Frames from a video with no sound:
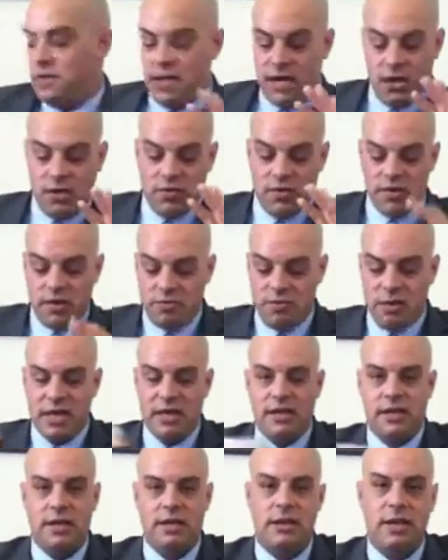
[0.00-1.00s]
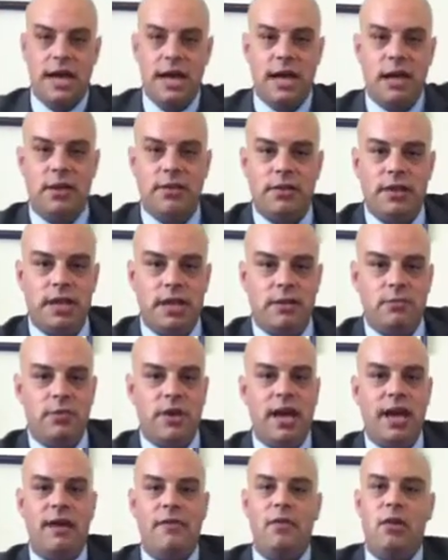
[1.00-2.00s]
here's the basic layout then.
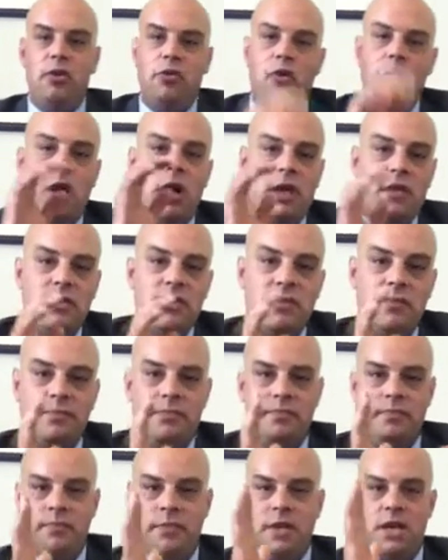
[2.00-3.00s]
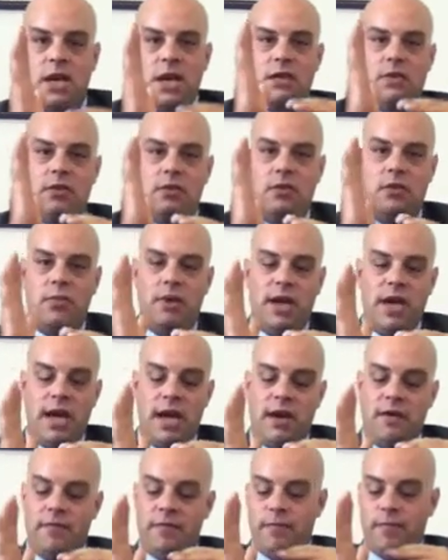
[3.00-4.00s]
We have a cross. Okay, so we
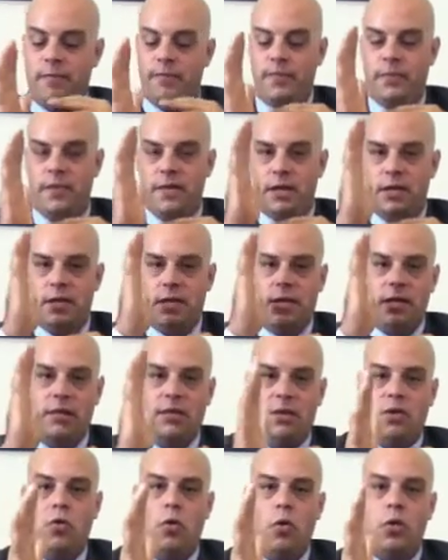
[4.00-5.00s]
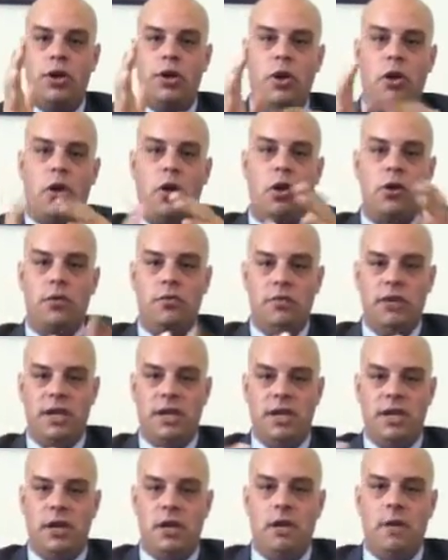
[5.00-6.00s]
have the courtyard
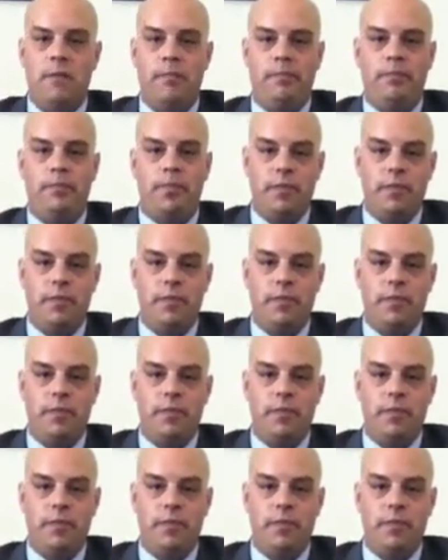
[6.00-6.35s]
here.